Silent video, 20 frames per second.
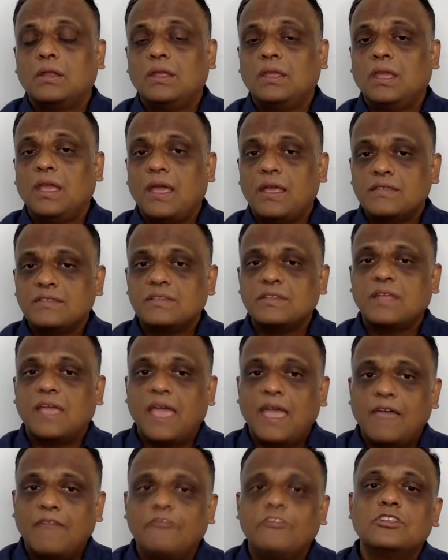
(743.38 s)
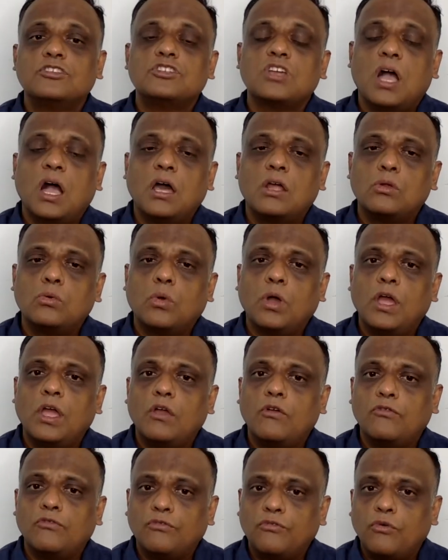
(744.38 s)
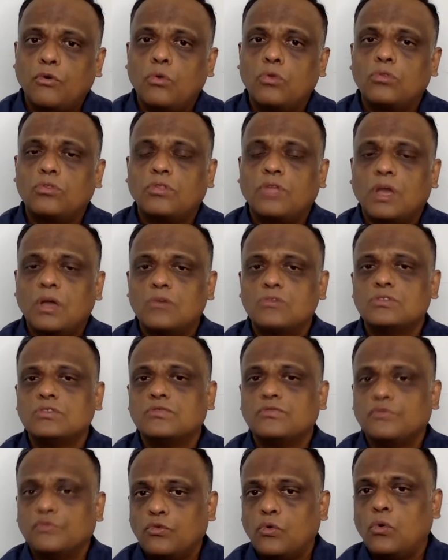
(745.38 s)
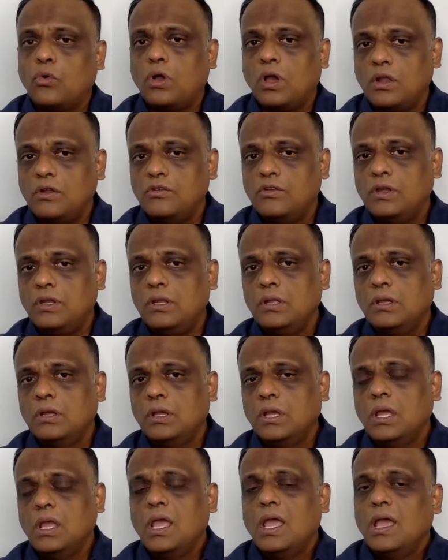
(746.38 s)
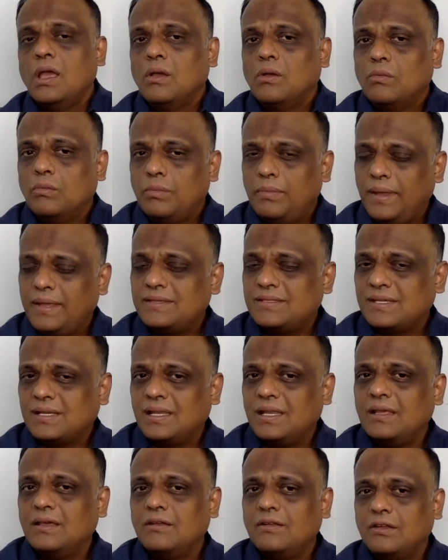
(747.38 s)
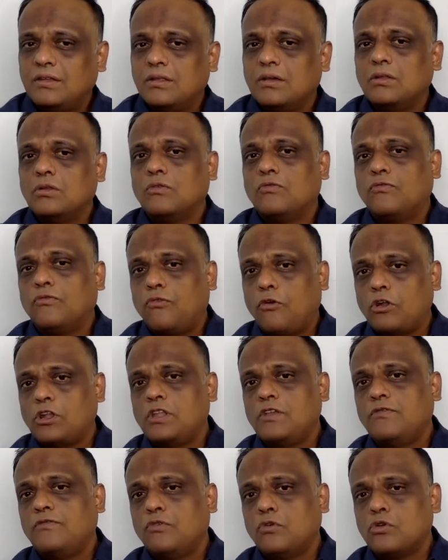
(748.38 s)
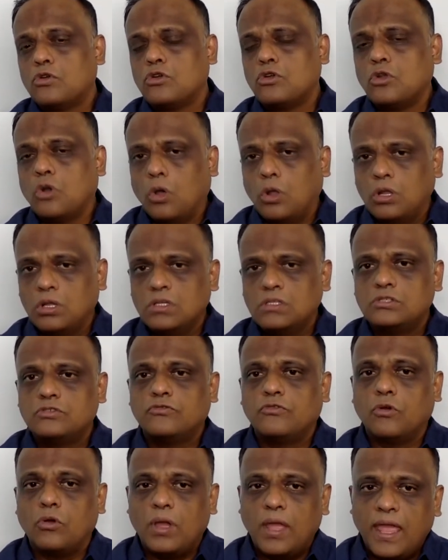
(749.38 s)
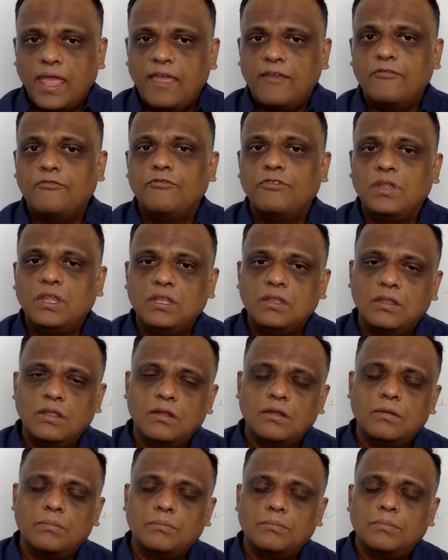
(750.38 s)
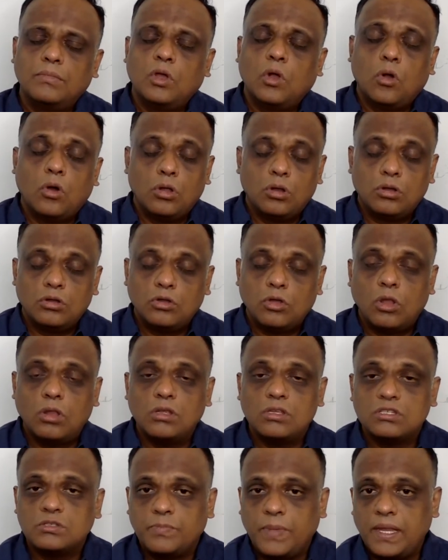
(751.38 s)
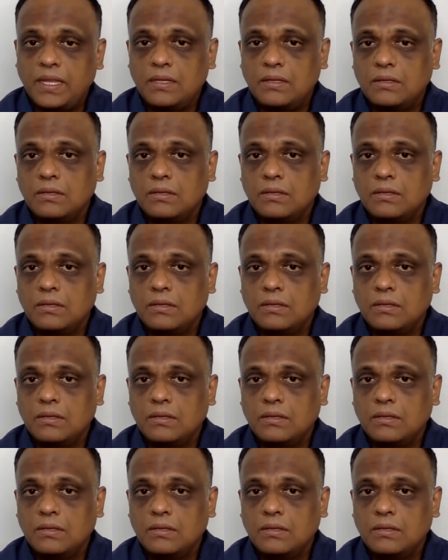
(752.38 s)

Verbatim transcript: has an average ROI of 4,400? Basically, a return of $44 for every dirham or a dollar spent.